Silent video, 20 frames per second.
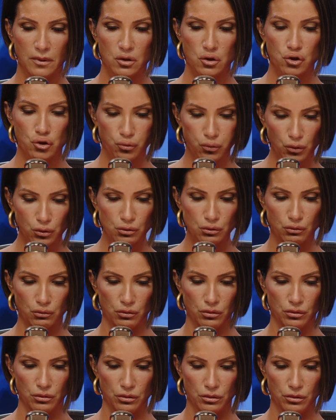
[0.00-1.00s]
True
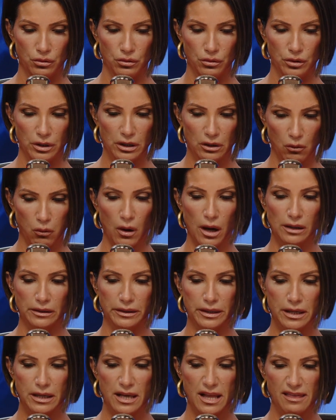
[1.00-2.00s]

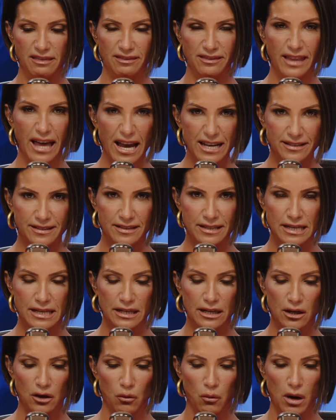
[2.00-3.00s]
equality, lasting
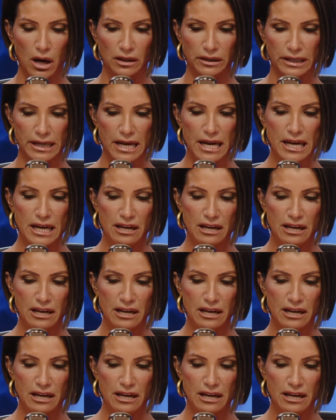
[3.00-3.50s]
equality.